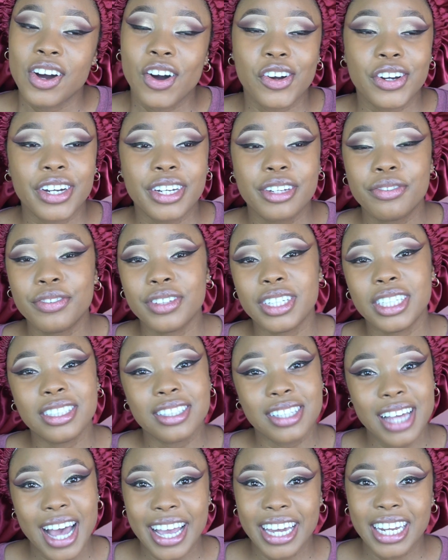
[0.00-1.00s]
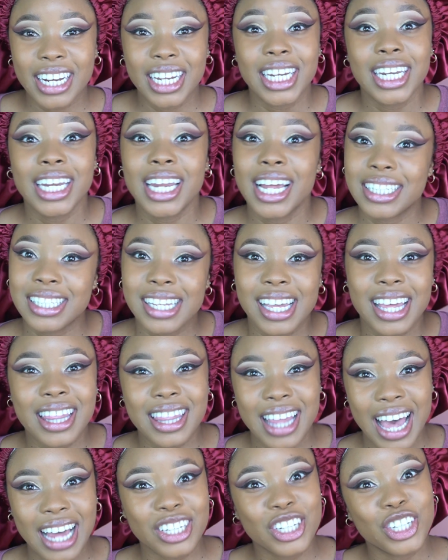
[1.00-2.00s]
already feeling tired and
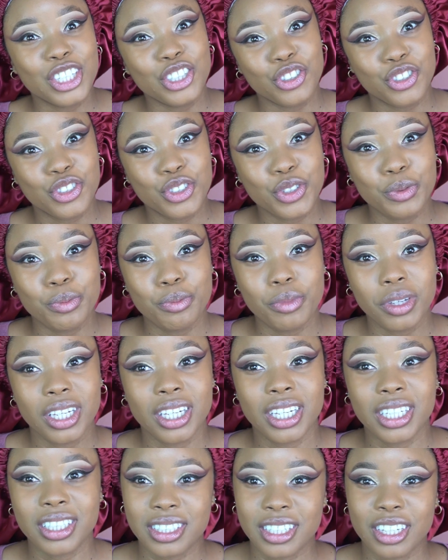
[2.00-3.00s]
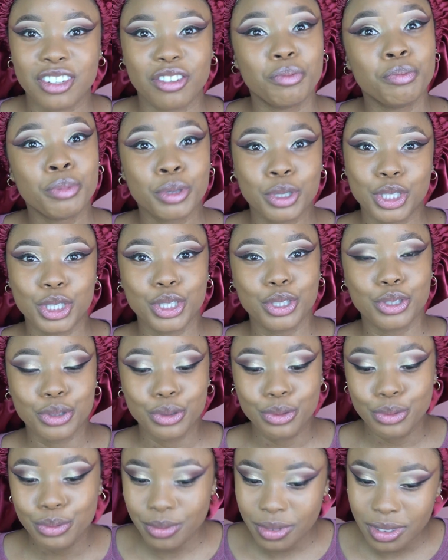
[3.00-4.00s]
letting that consume me instead of pushing
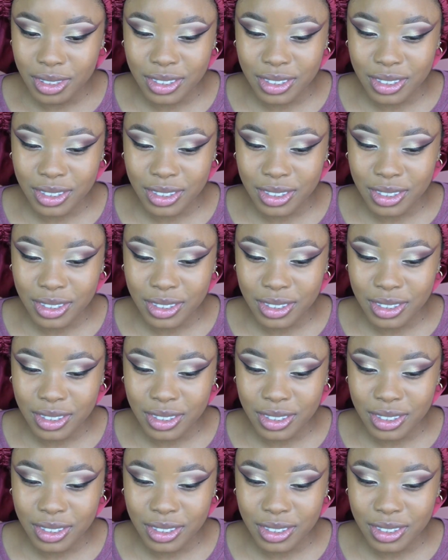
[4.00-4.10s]
through.